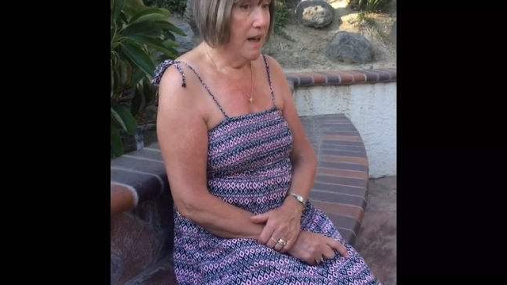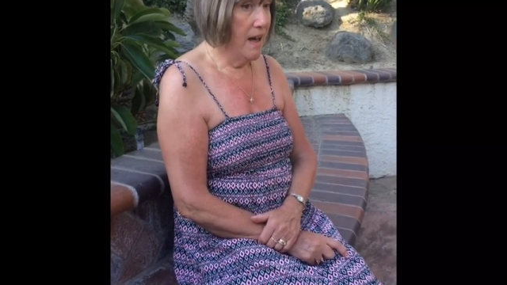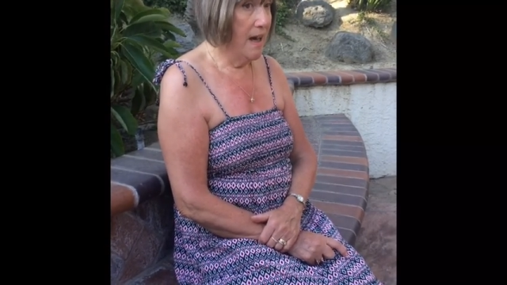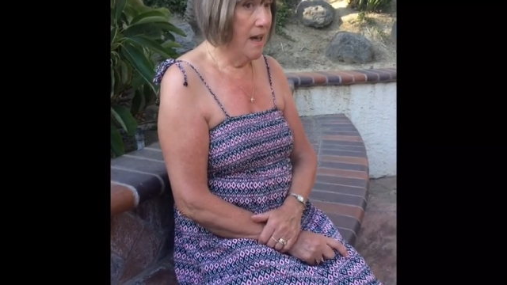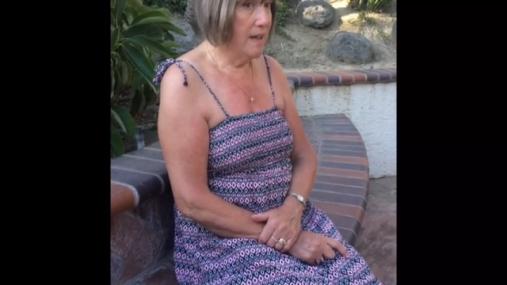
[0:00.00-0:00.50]

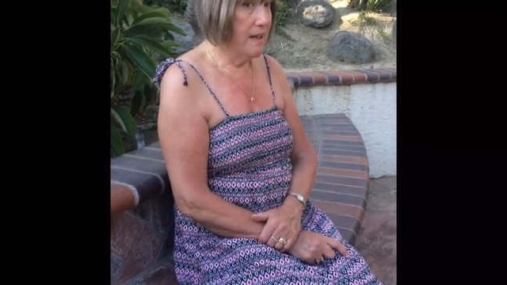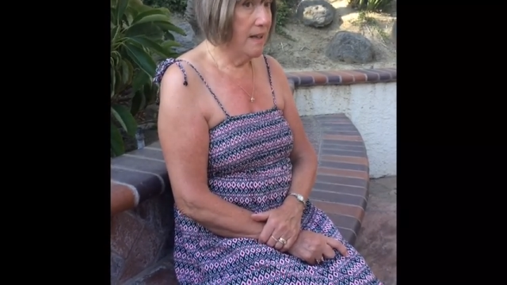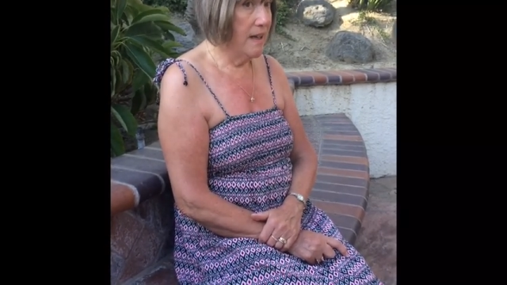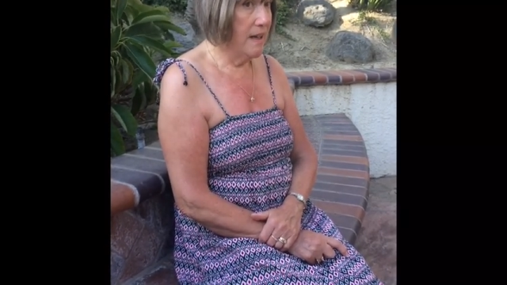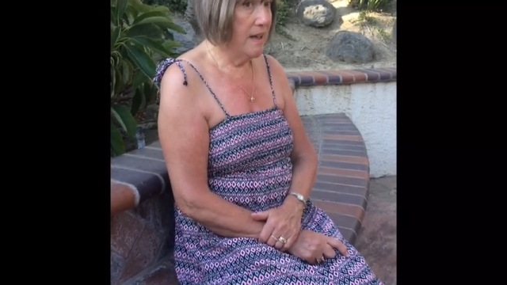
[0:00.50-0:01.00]

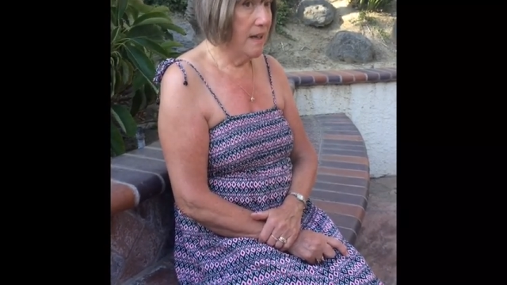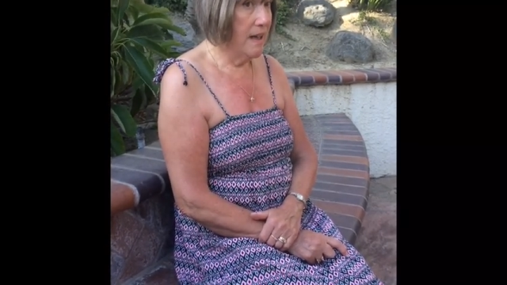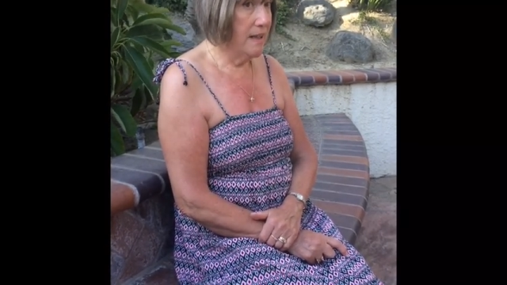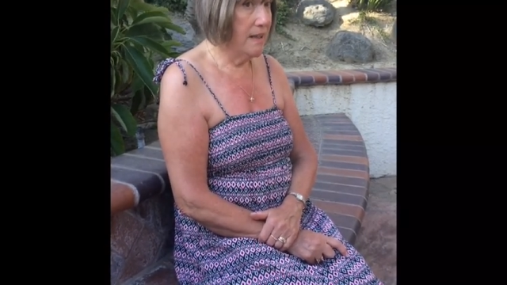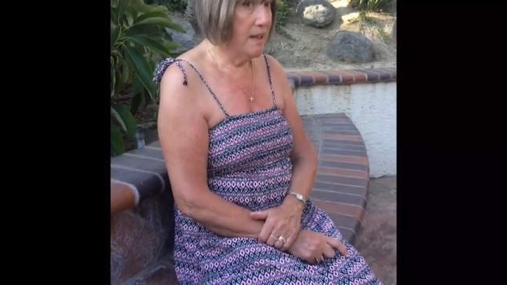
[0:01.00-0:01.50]
and
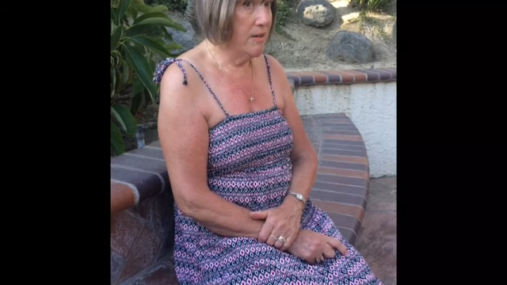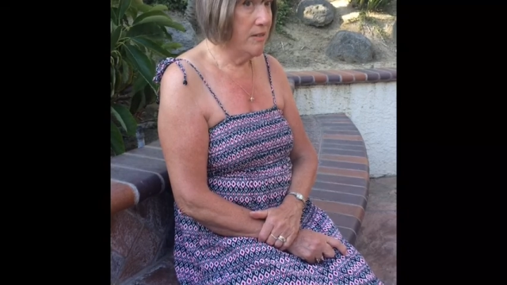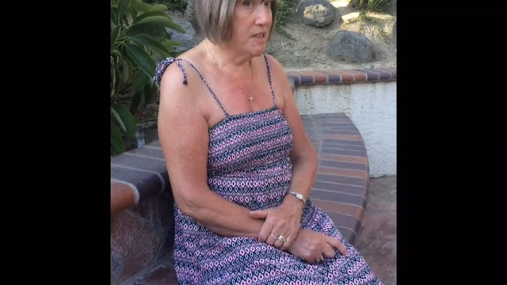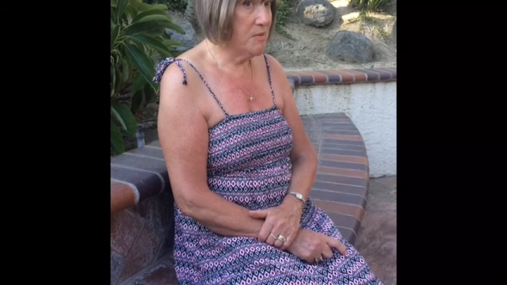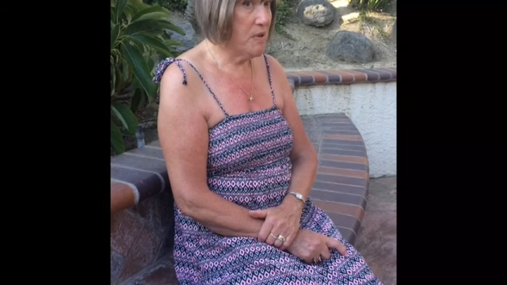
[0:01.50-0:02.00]
I'd known
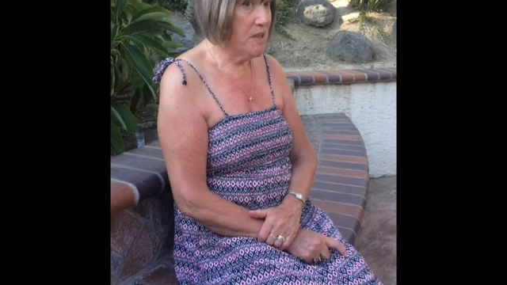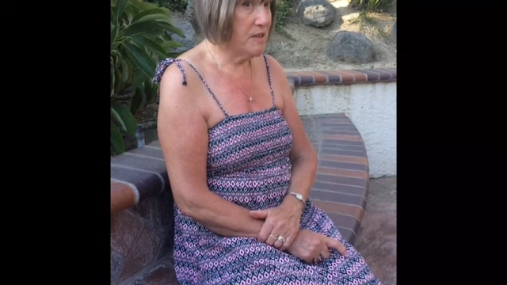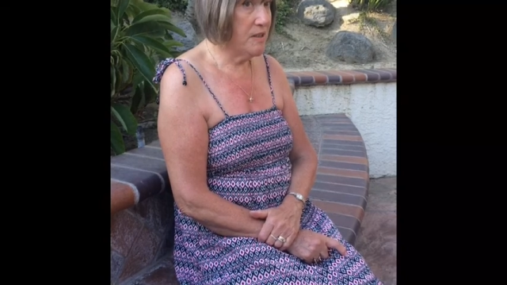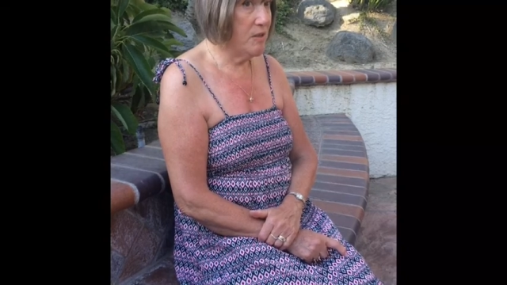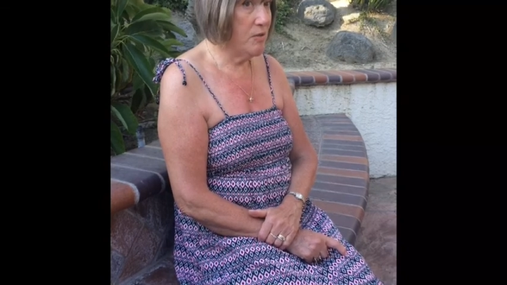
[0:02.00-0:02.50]
this
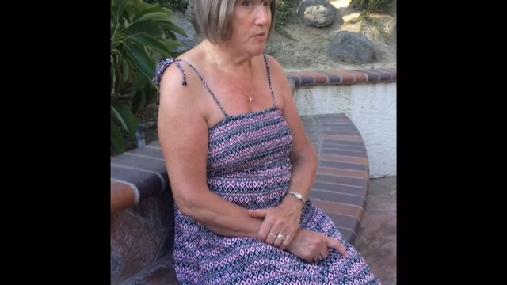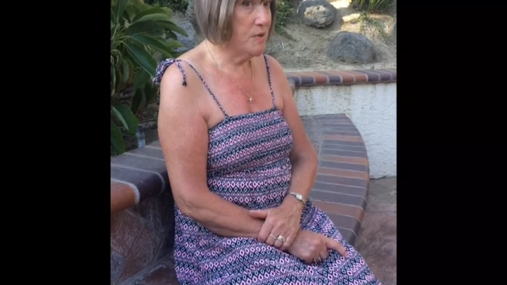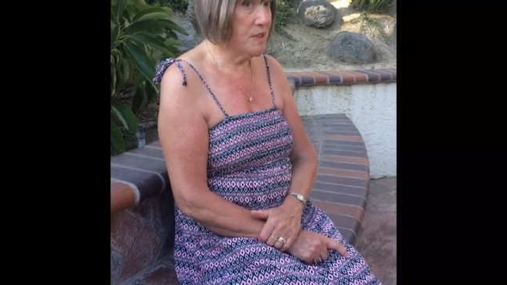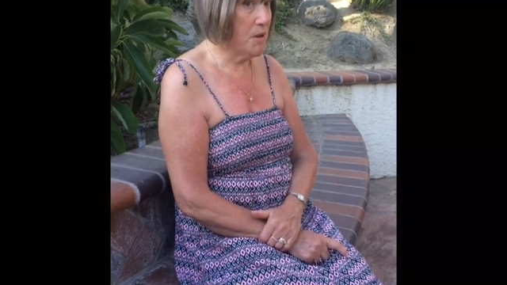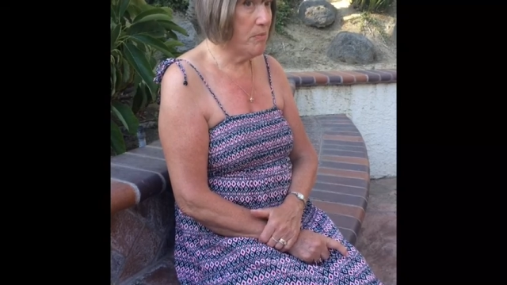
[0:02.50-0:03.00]
person who
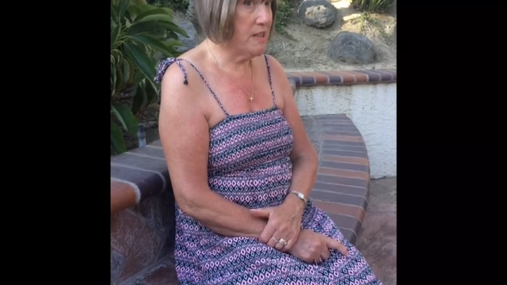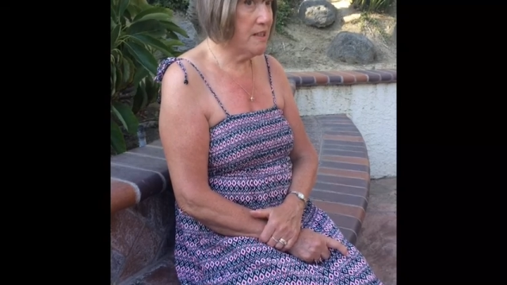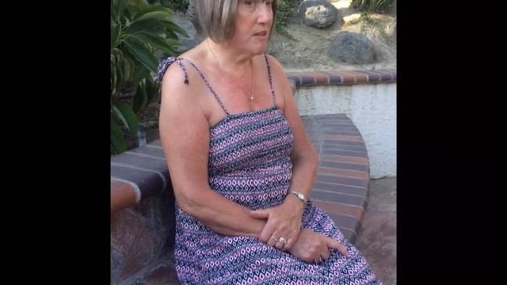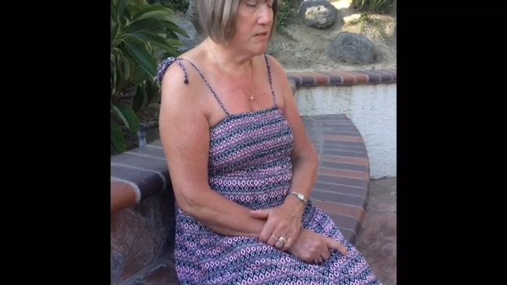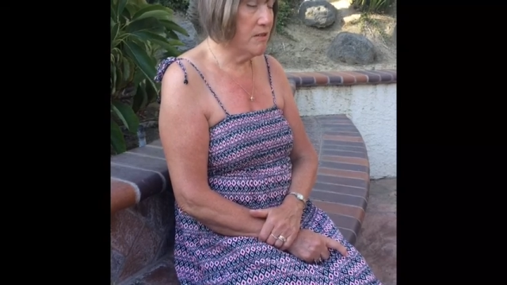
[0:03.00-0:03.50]
was
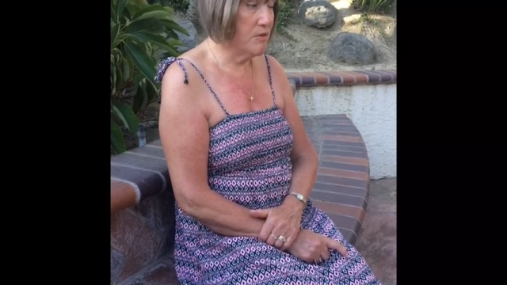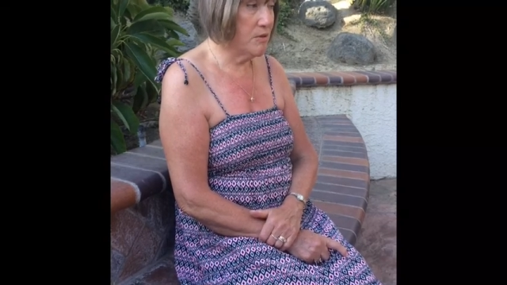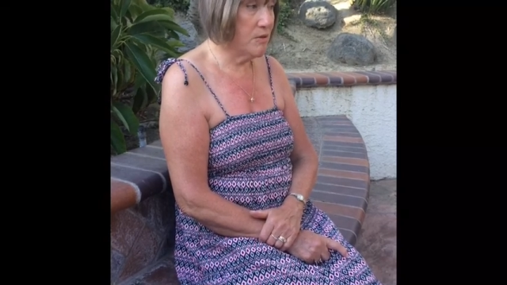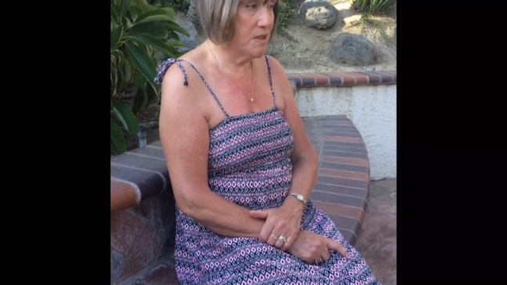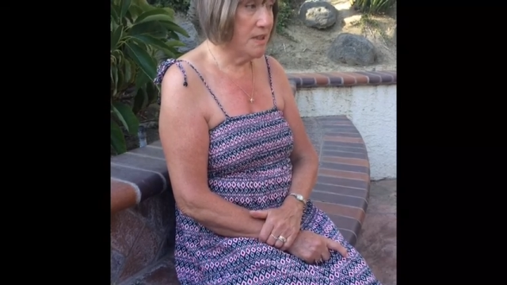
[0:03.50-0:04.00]
somebody's
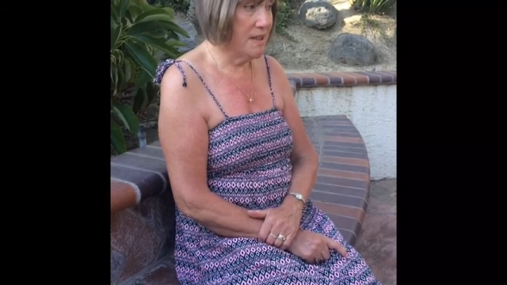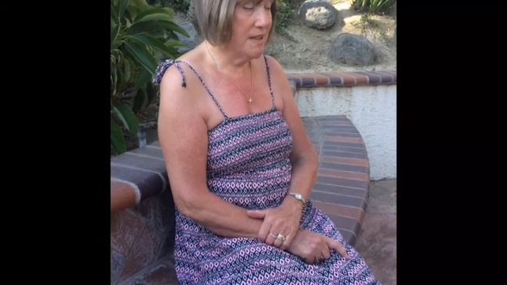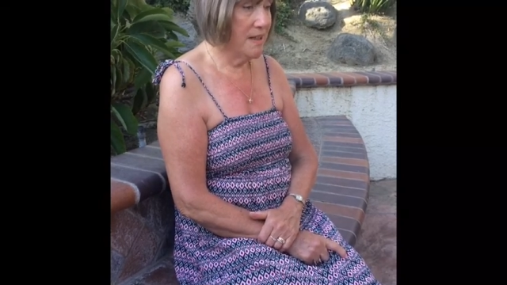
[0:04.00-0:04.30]
goddaughter,